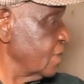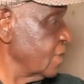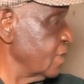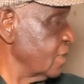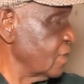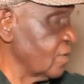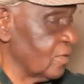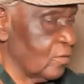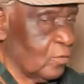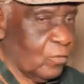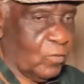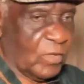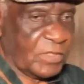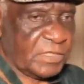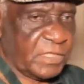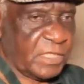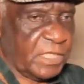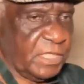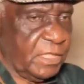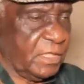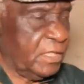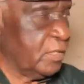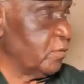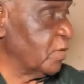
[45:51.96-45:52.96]
Who was
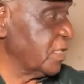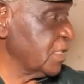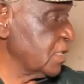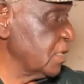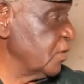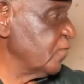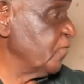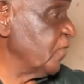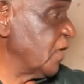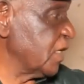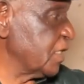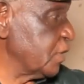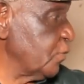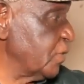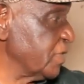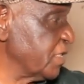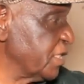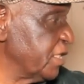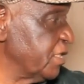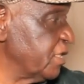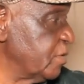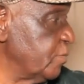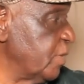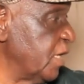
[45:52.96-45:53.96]
killed. In fact, he
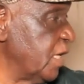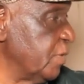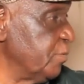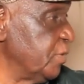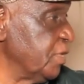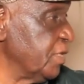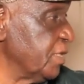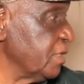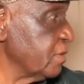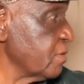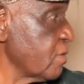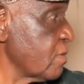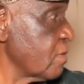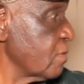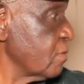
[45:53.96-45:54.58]
was killed by Amin.